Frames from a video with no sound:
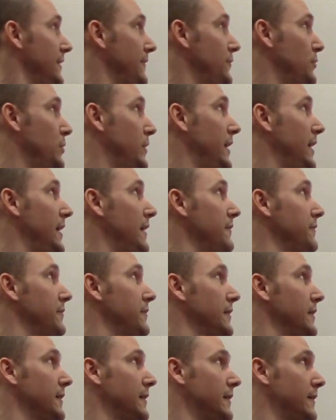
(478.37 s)
If you
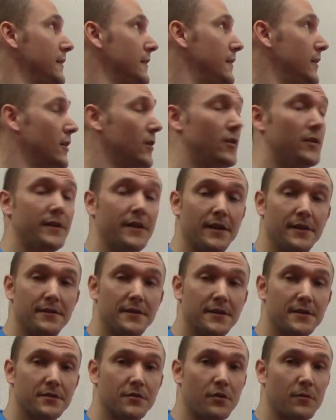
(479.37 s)
have a herniated
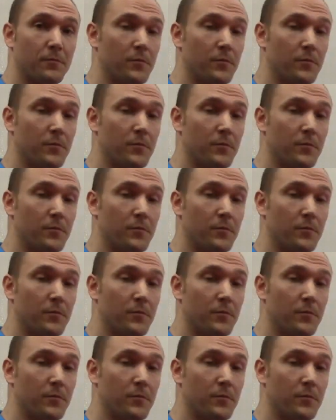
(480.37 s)
disc or a